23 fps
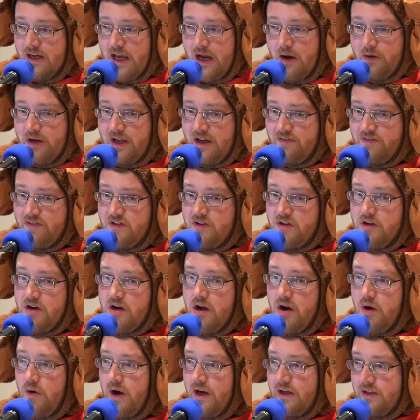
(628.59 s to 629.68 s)
I would have
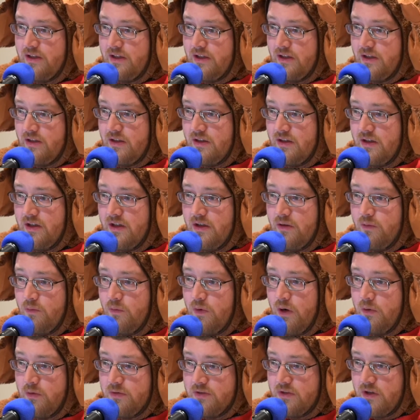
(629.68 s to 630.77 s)
no idea
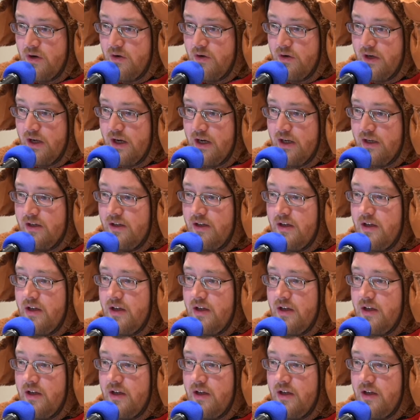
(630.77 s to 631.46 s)
what was going on.